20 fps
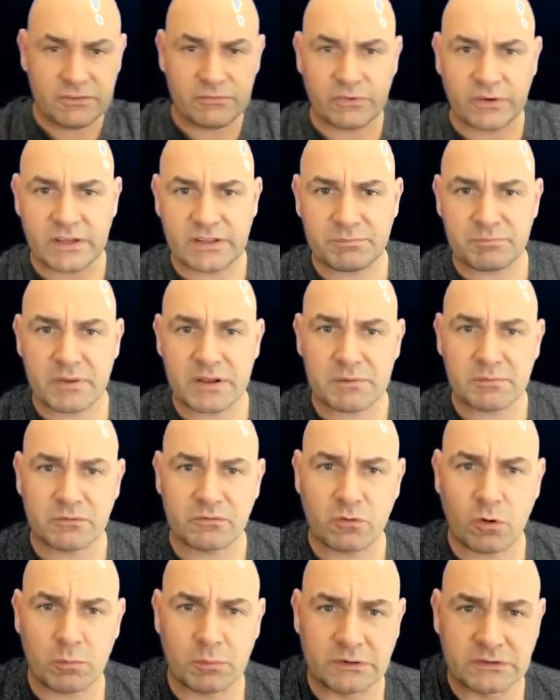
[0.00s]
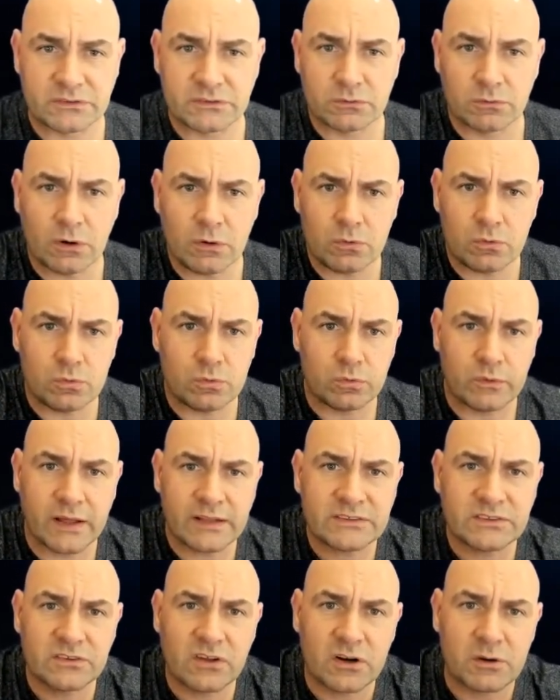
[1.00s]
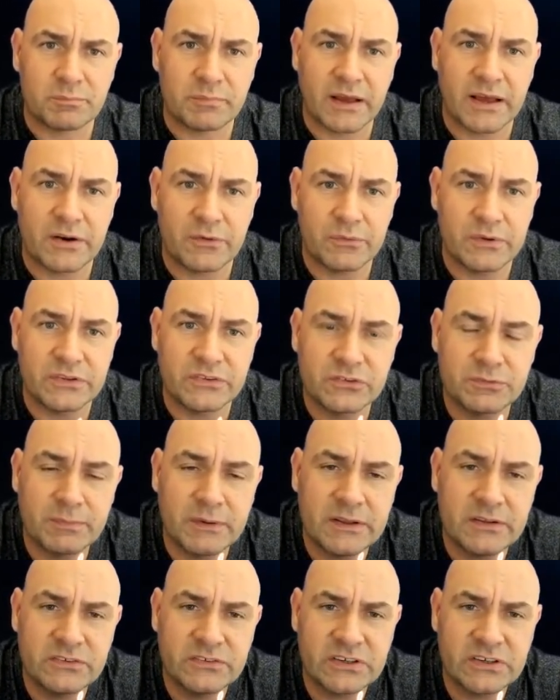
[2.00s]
if we get better performance. Whoa, that's not a bad read speed,